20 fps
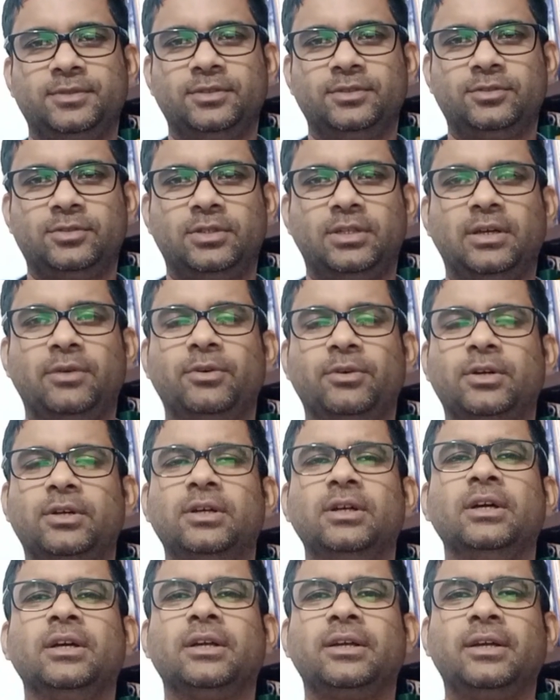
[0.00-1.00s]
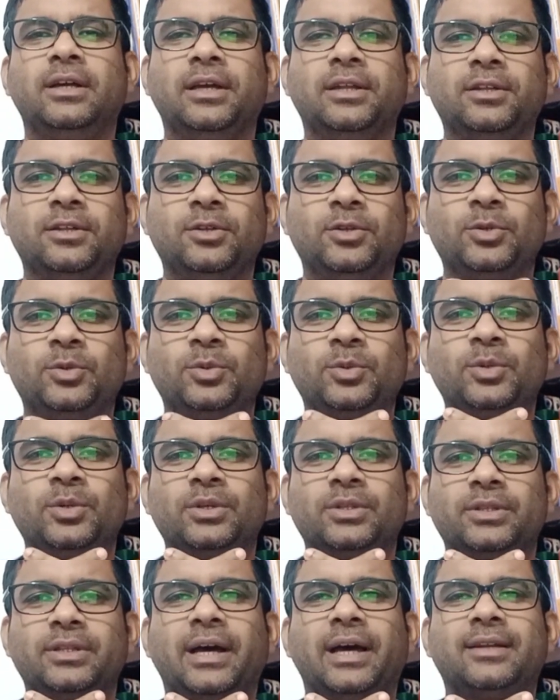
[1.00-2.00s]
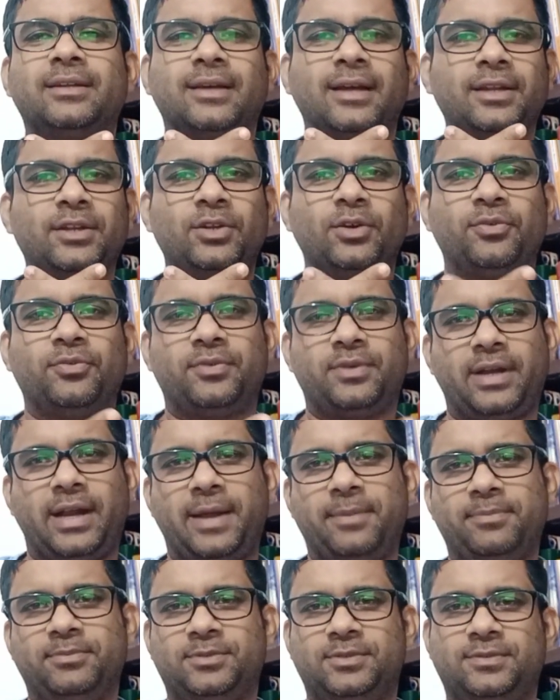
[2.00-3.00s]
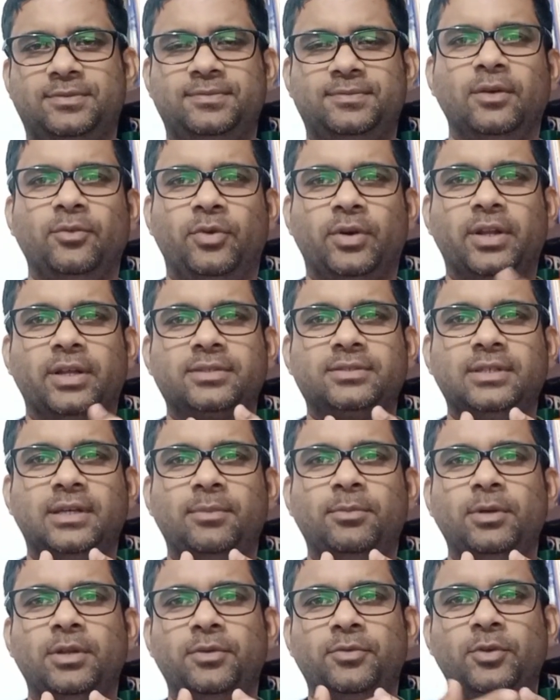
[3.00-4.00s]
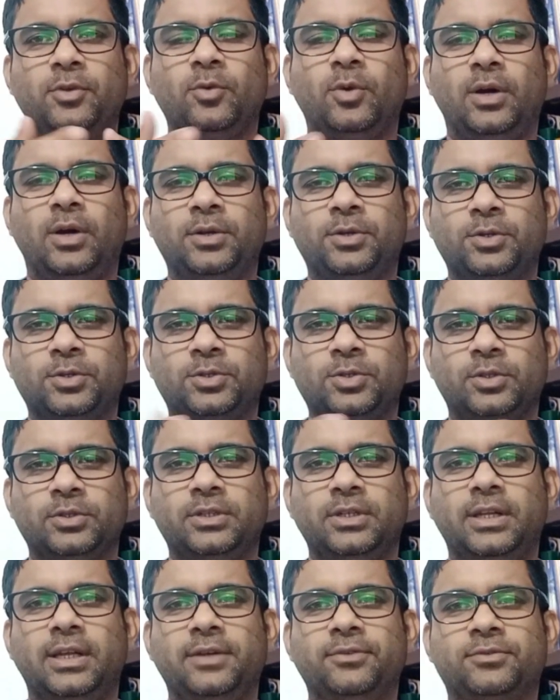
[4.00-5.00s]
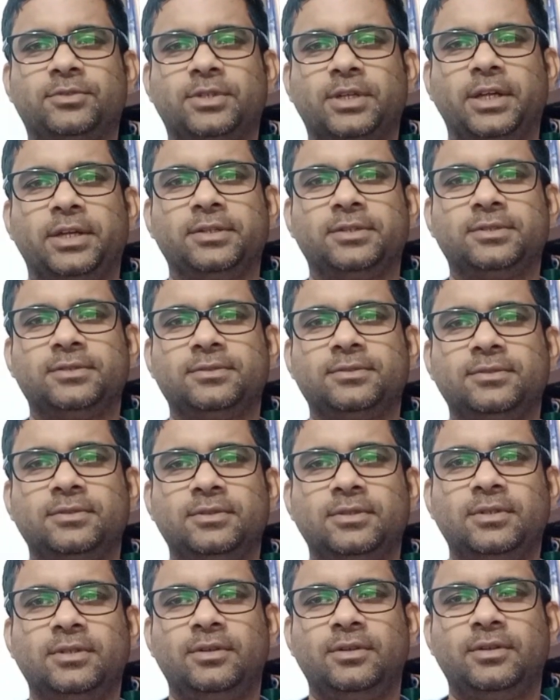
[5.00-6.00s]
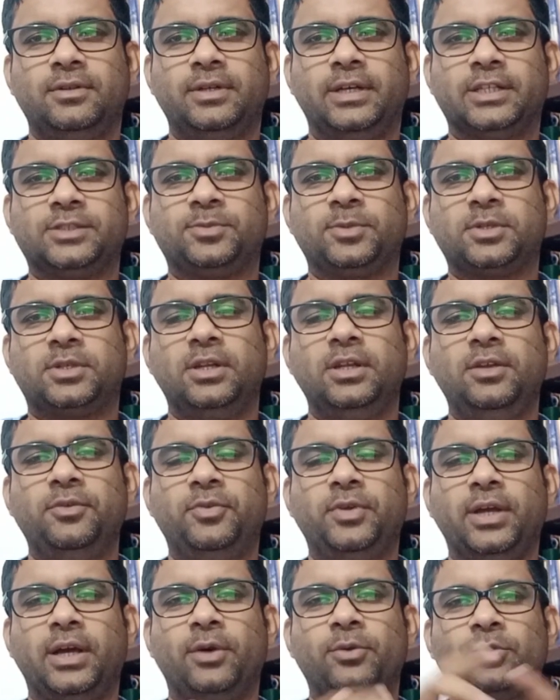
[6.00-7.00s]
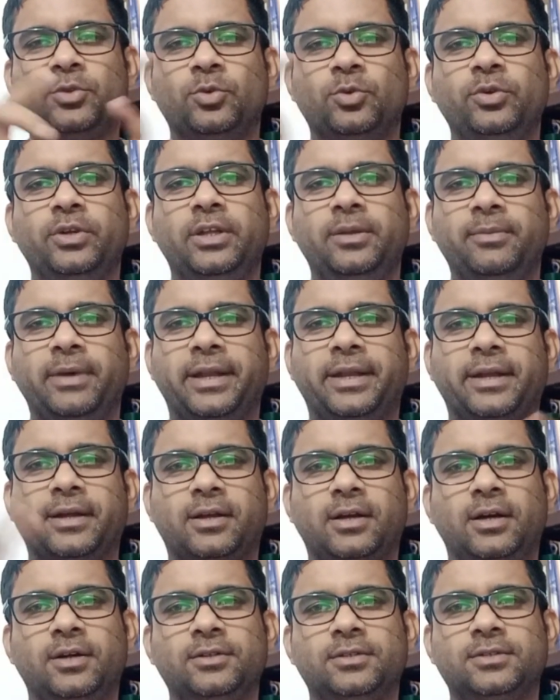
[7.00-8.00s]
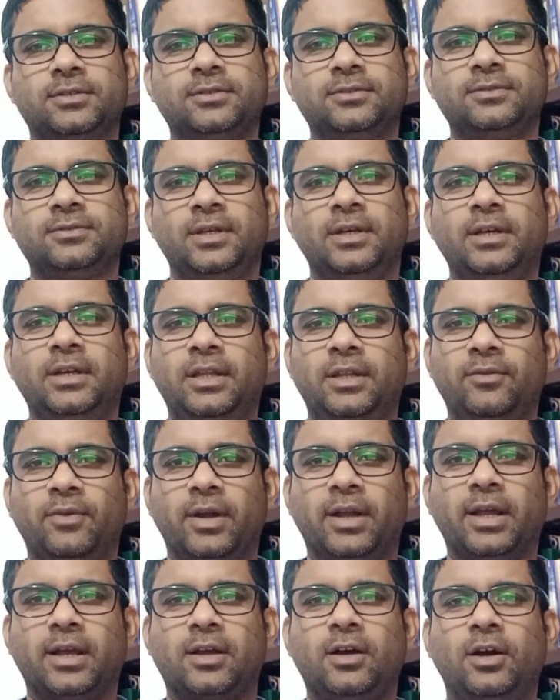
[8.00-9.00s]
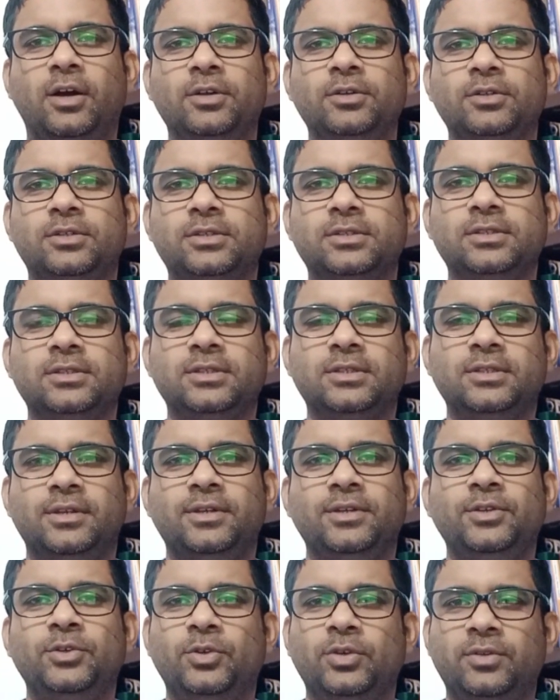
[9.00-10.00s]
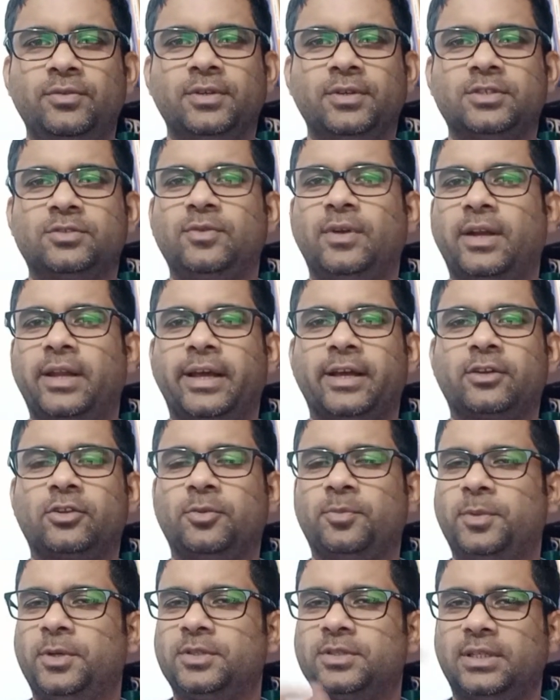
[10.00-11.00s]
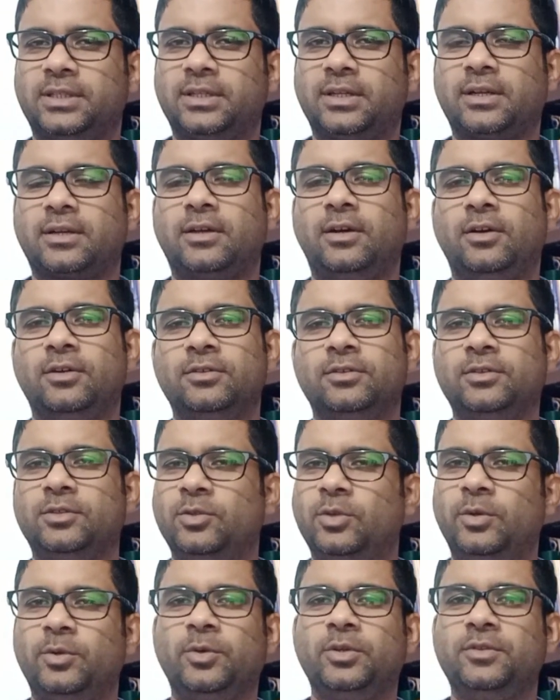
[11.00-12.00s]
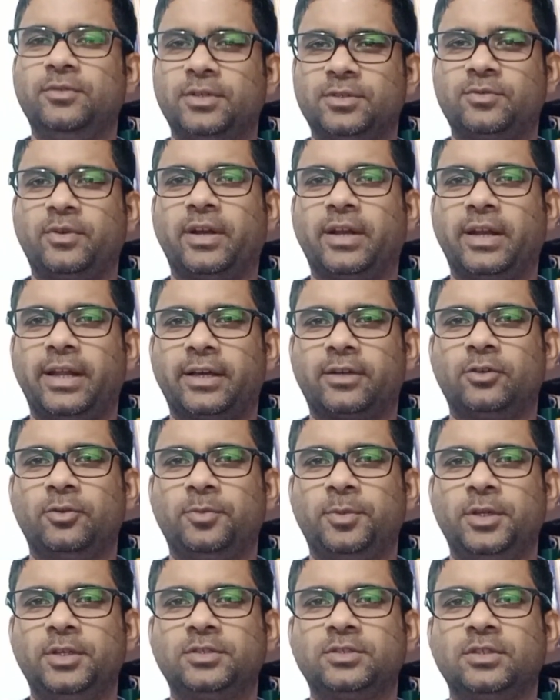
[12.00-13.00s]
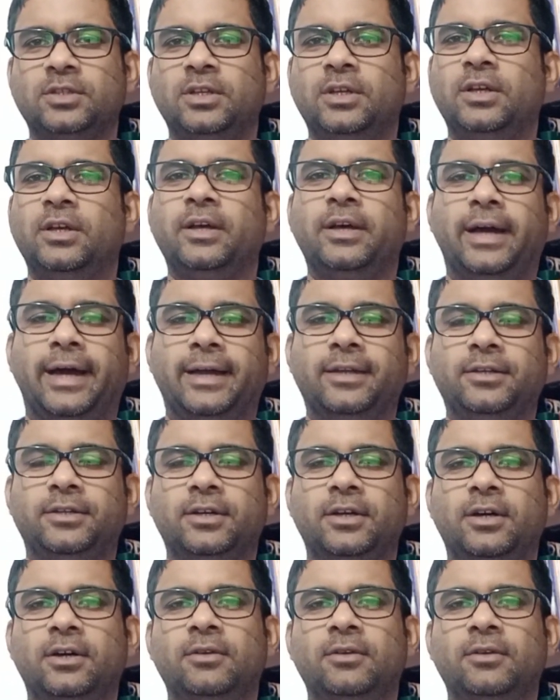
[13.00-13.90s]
So never get into that kind of traps. For example, if you want to show the live trade, especially if you have two DEMAT account, in one account you invest 1 lakh rupees, other account you invest 1 lakh rupees, and